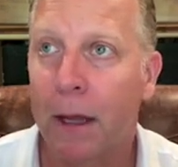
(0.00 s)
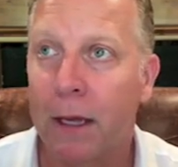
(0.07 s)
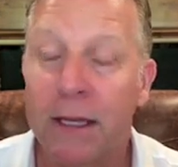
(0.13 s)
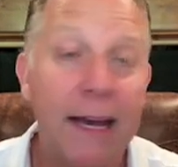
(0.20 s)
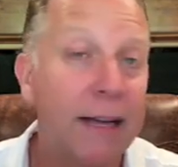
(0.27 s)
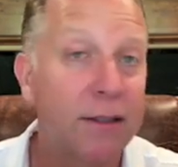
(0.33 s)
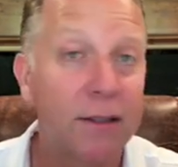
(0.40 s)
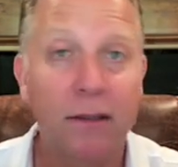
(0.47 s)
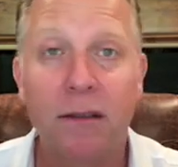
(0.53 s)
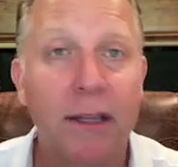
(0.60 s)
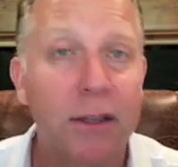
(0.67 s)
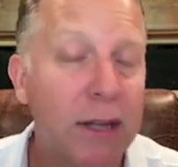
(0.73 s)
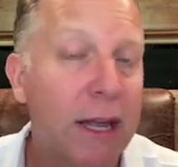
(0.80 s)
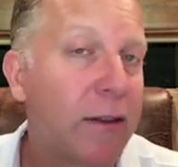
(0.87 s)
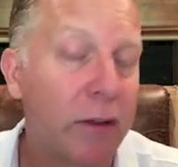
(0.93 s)
yeses,
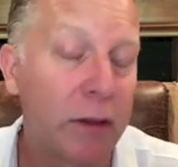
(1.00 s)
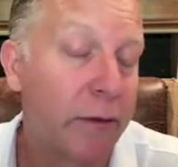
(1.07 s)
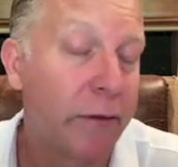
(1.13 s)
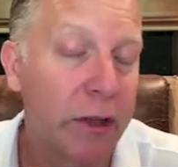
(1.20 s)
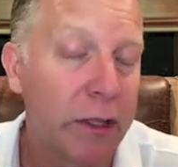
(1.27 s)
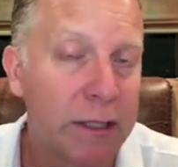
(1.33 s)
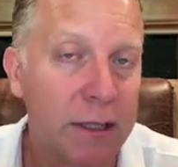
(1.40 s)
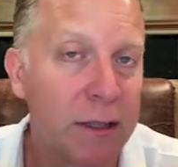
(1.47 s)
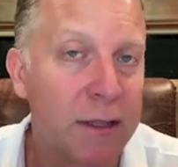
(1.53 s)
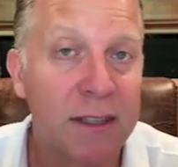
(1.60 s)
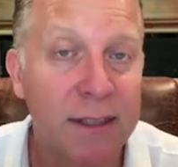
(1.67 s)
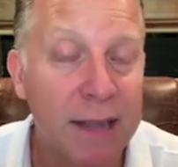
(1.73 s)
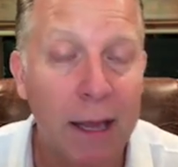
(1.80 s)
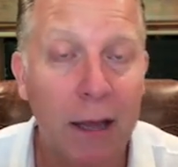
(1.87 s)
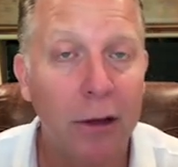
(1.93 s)
let's say, and if it's in
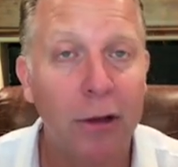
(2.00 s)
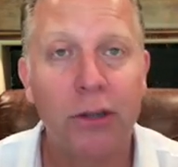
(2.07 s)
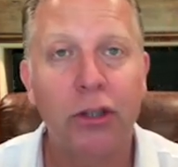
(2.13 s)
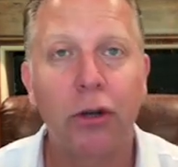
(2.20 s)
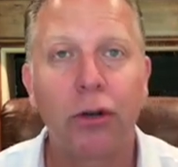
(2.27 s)
sales,